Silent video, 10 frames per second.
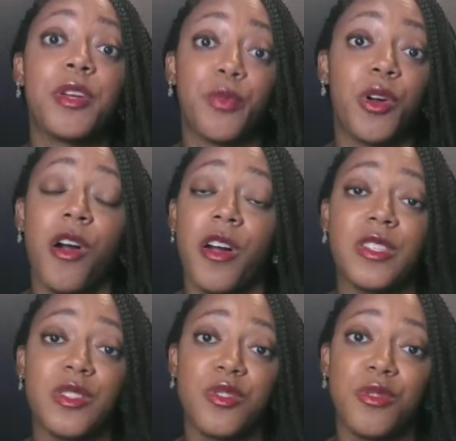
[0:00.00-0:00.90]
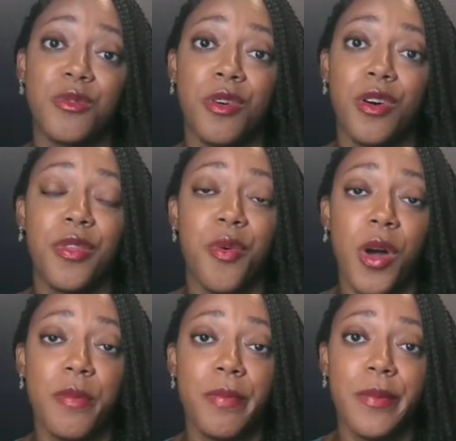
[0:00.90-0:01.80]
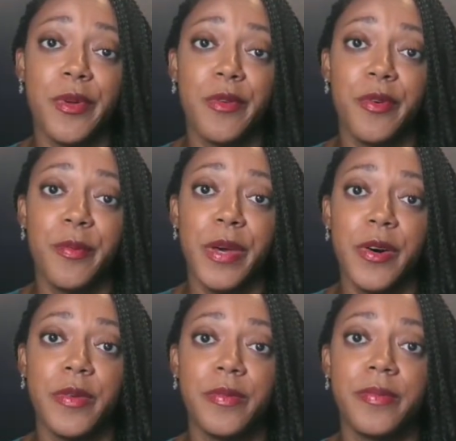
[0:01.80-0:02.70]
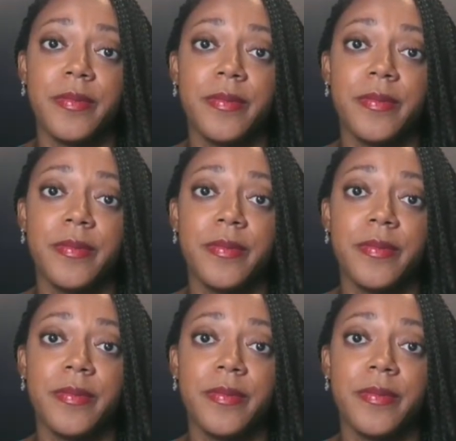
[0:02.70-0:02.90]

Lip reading: in regards to the one big beautiful bill.